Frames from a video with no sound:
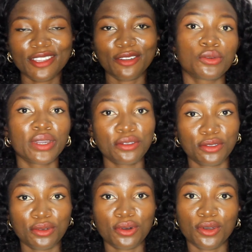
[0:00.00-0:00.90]
So when you
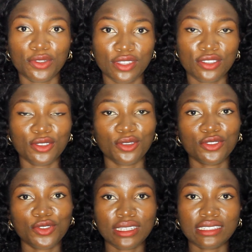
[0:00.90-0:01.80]
do all this, your
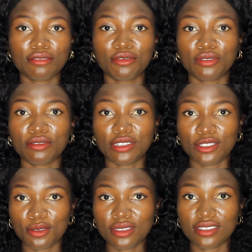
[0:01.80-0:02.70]
stress level
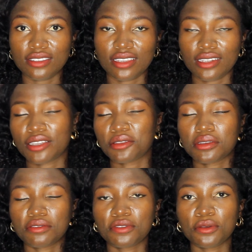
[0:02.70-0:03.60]
reduces, and then you
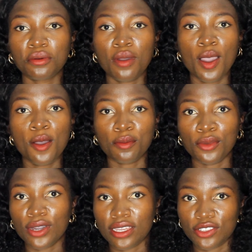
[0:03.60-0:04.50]
can feel
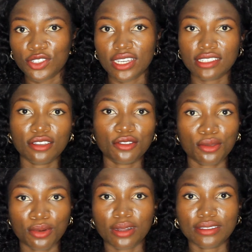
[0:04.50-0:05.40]
more energized
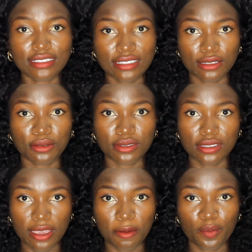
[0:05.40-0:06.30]
throughout the whole
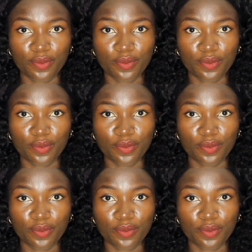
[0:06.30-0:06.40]
day.